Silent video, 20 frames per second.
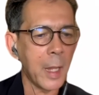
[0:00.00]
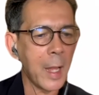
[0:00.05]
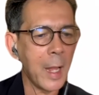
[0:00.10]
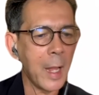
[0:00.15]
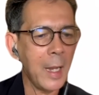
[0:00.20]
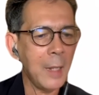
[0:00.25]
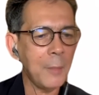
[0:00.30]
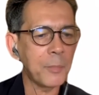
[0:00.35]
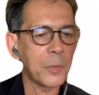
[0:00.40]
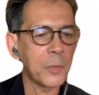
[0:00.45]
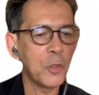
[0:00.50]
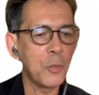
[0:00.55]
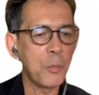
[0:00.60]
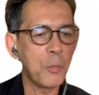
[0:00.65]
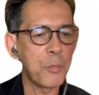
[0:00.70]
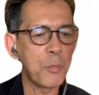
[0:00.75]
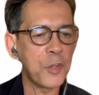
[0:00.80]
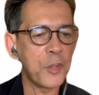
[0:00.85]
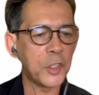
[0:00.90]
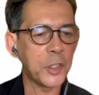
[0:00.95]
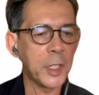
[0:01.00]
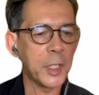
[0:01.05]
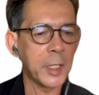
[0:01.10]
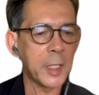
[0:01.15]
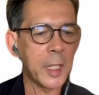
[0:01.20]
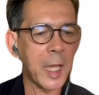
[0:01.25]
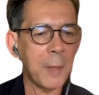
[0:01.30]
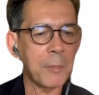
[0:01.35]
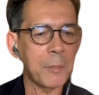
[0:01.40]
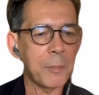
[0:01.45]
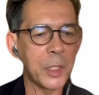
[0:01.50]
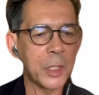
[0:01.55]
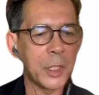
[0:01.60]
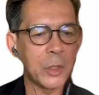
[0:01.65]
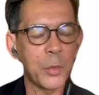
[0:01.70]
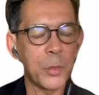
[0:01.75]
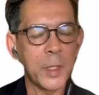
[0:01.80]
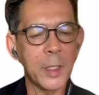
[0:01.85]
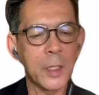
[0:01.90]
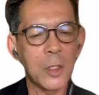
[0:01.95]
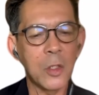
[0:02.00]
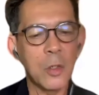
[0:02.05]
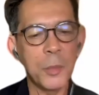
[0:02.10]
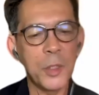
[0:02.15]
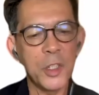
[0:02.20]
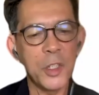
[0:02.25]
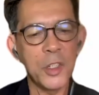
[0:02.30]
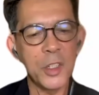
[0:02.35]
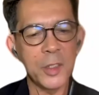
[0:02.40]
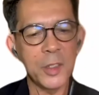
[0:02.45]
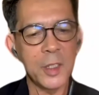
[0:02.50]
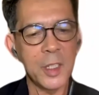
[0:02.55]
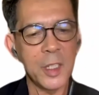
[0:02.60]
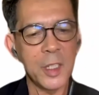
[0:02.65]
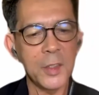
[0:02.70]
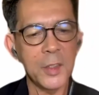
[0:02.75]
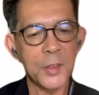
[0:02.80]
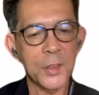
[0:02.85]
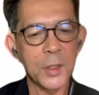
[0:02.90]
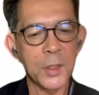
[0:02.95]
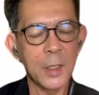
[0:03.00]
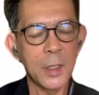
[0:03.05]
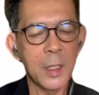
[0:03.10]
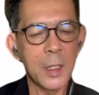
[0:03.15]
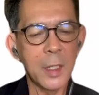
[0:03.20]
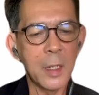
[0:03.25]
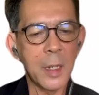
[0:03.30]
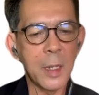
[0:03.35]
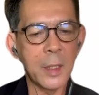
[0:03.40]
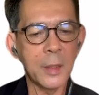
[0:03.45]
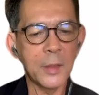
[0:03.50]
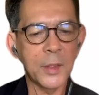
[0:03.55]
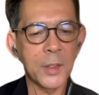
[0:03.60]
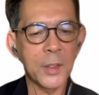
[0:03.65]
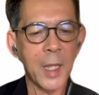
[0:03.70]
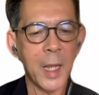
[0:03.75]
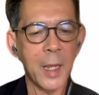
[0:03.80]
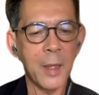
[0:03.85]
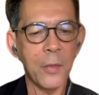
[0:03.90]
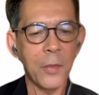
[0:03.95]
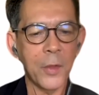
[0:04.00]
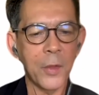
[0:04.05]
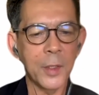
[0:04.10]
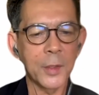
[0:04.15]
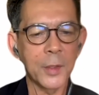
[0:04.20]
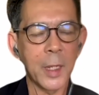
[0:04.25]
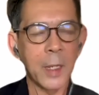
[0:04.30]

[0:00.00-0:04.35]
help to bridge the gap between communities and scientists? And